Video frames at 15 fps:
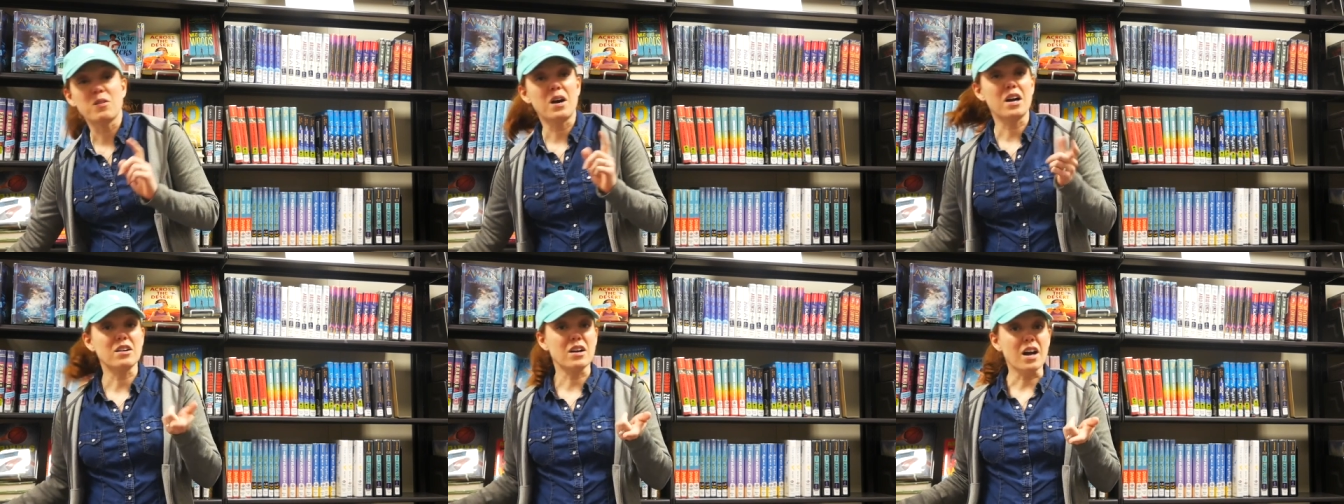
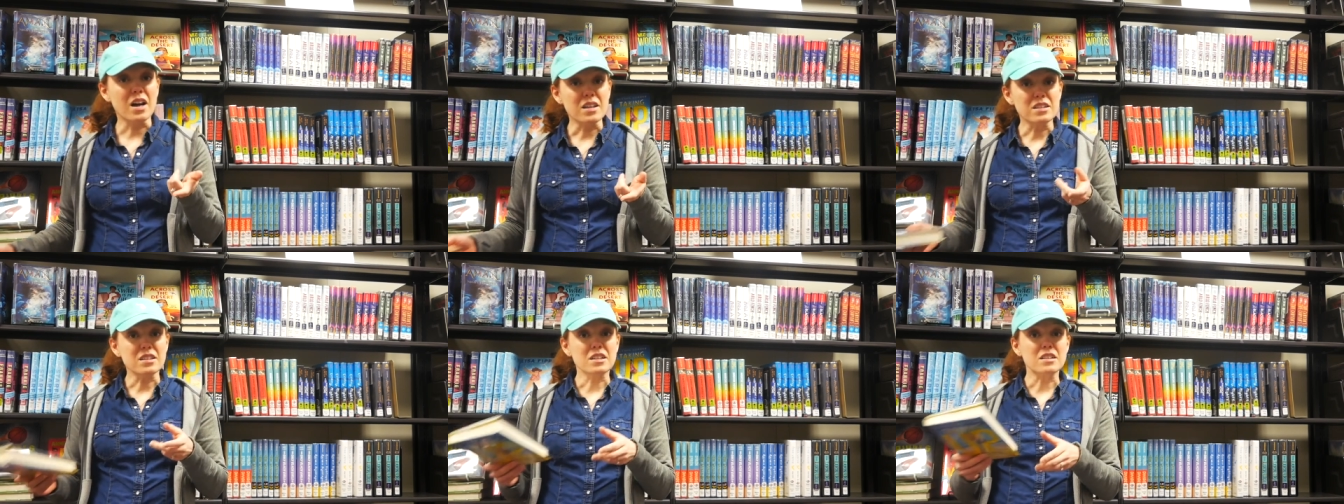our
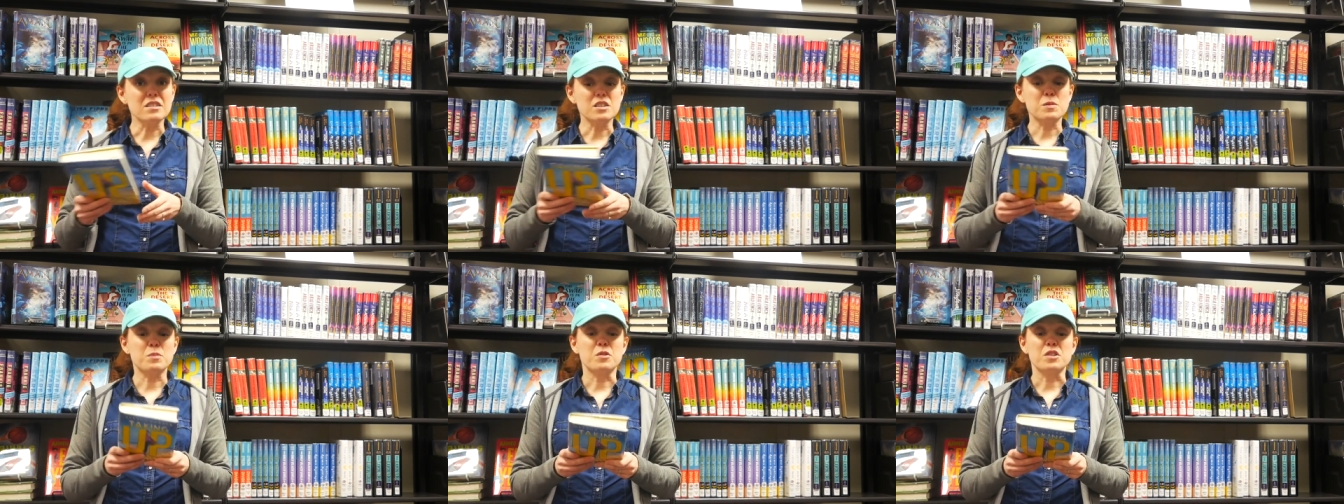other
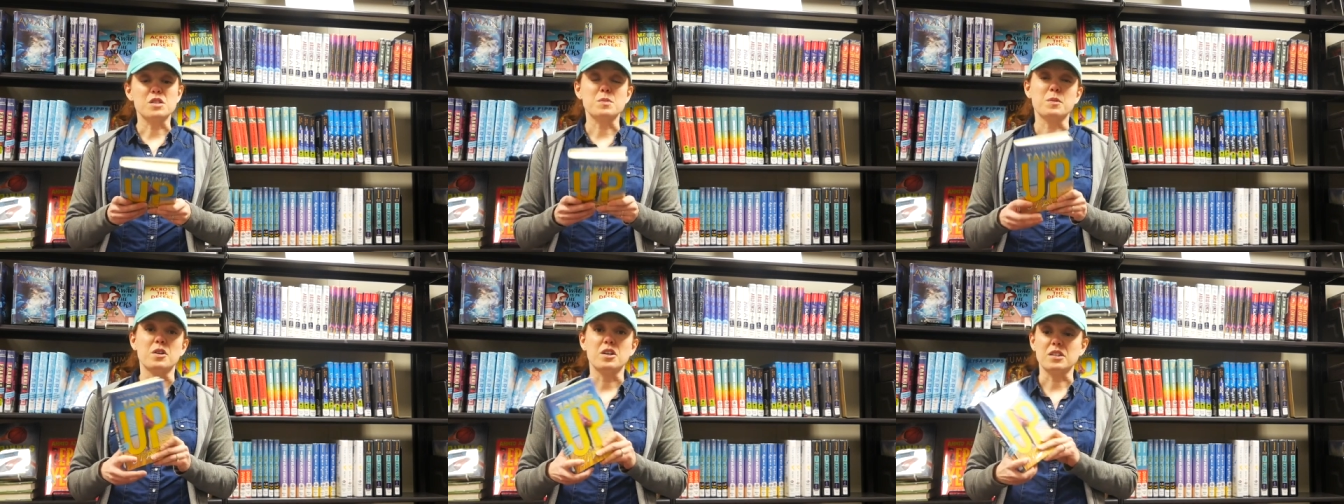sports
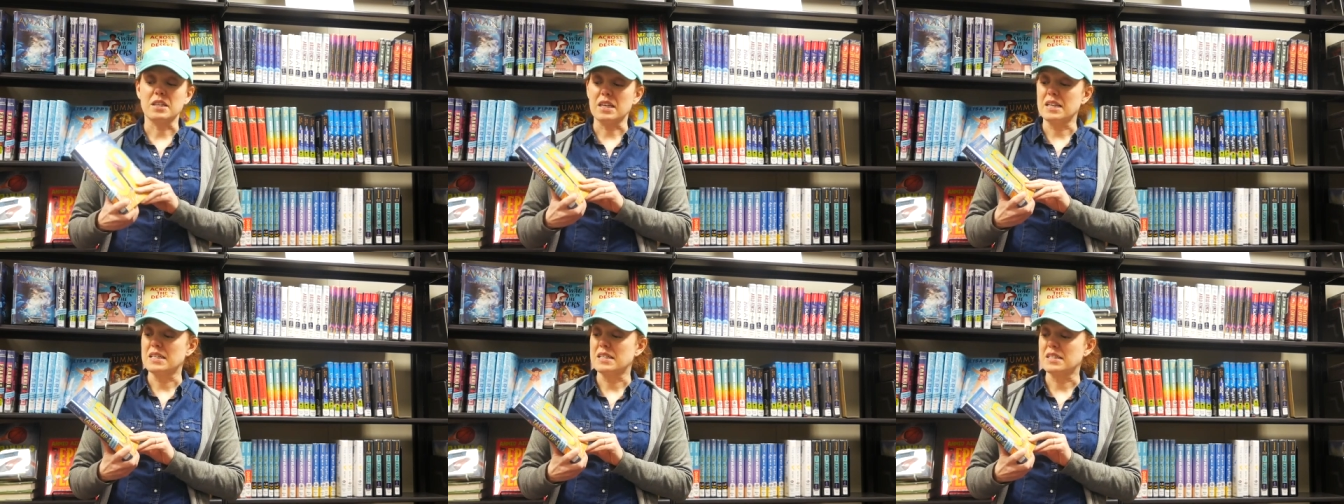book
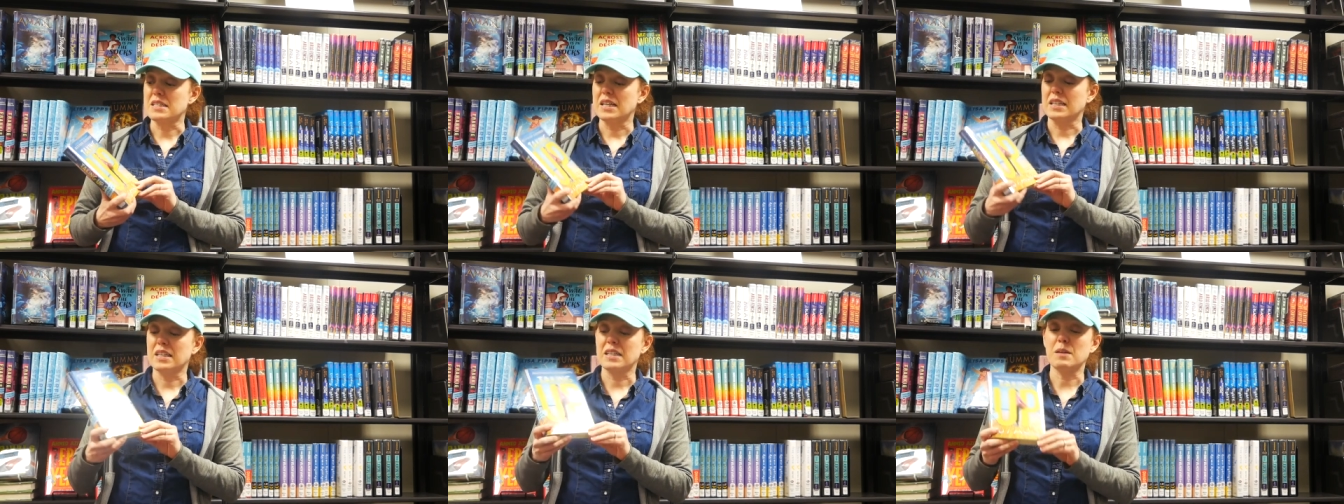is
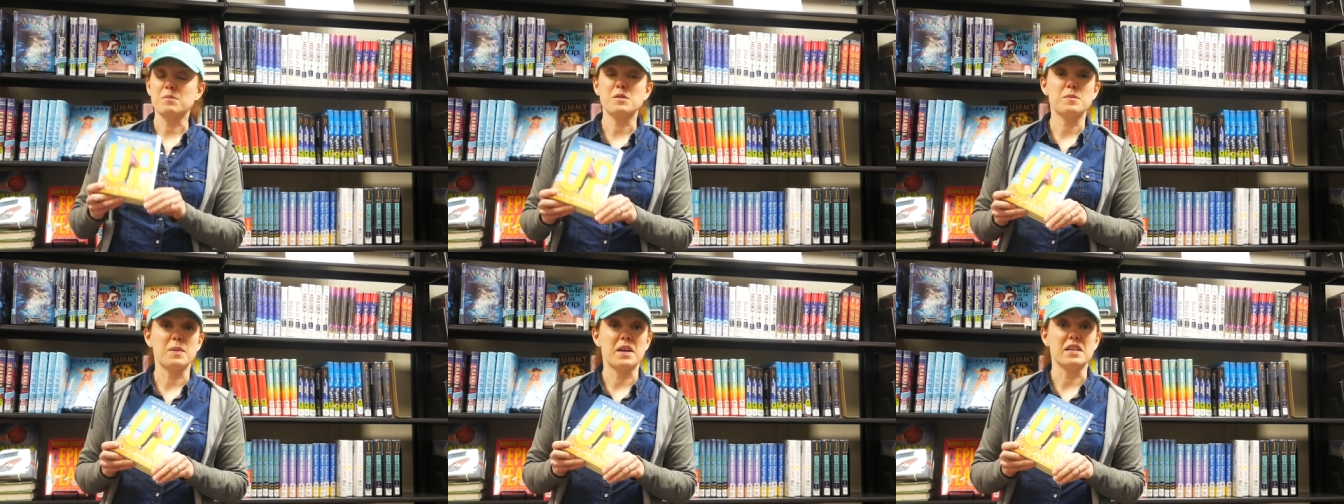Taking Up
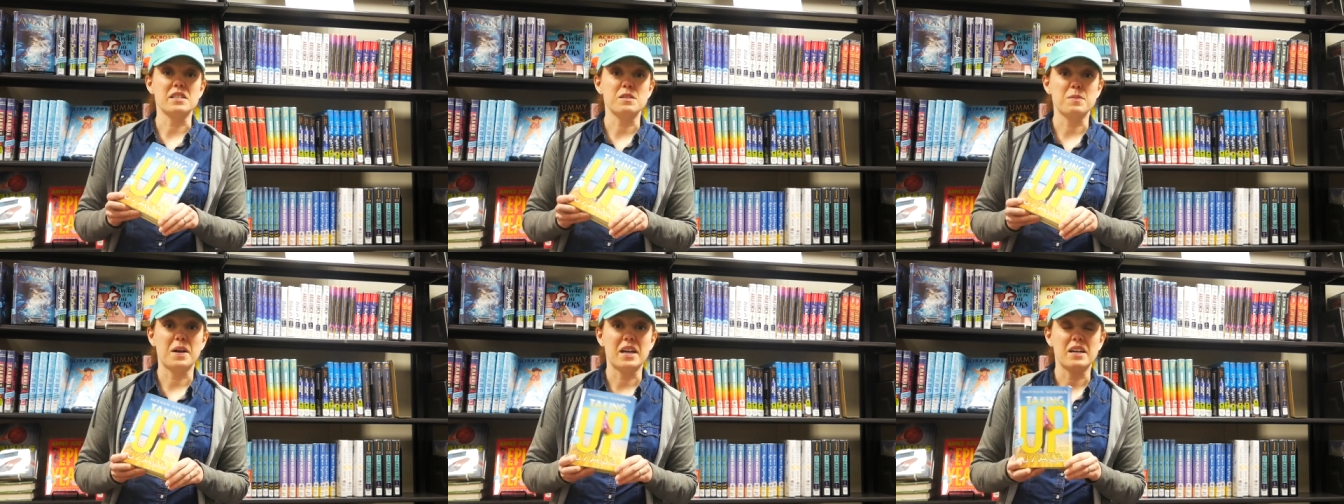
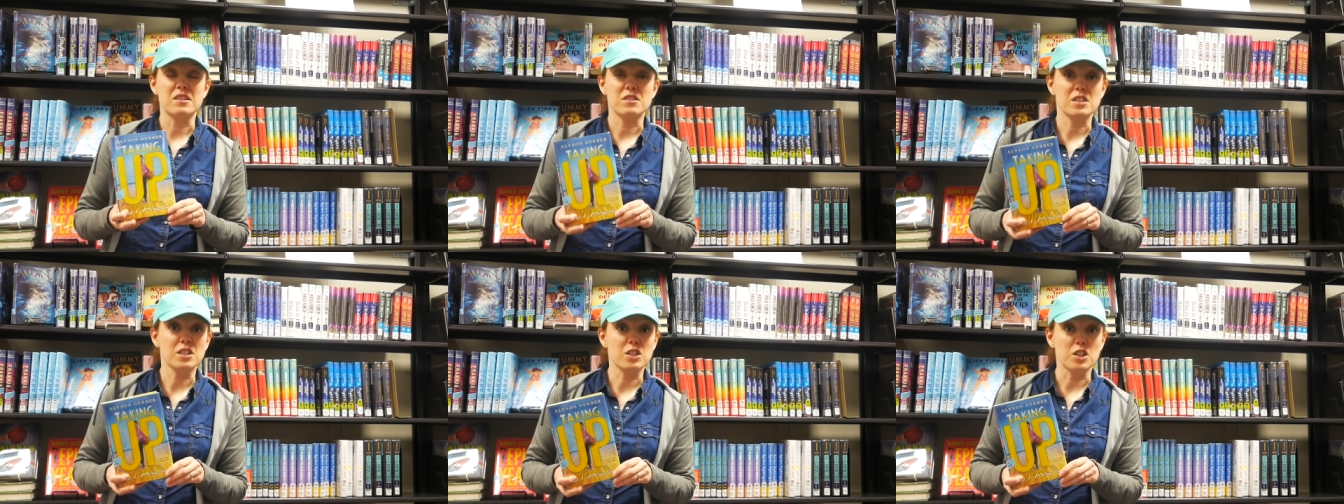Space by
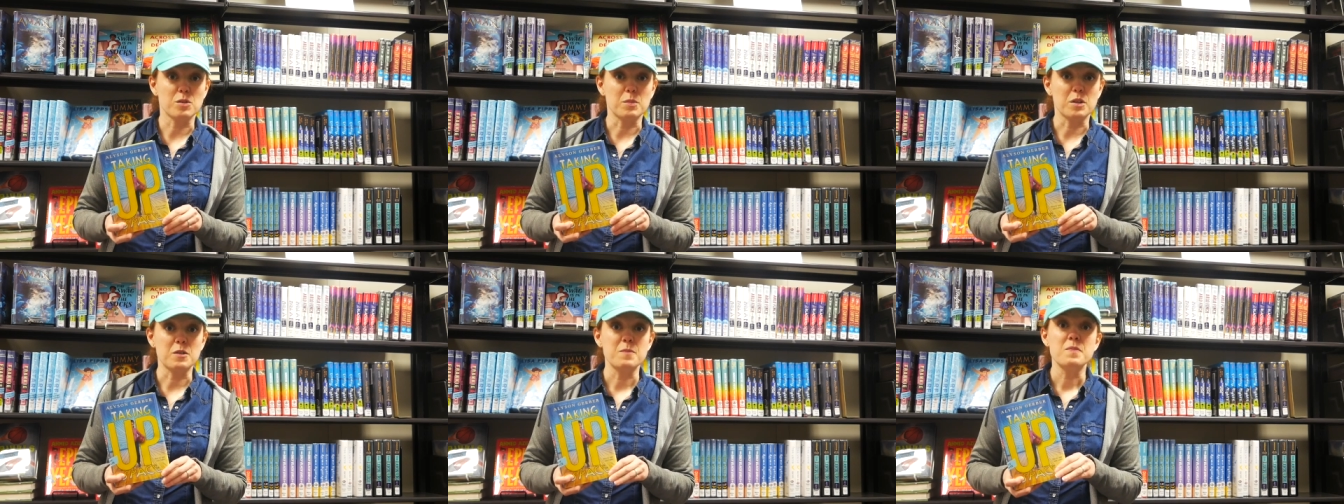Alyson
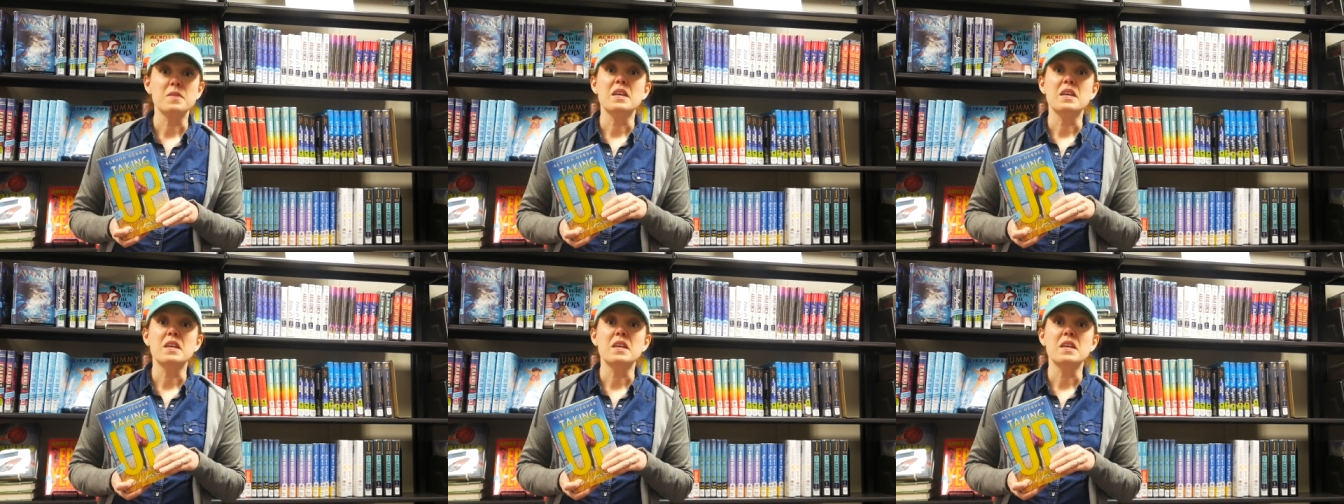Gerber.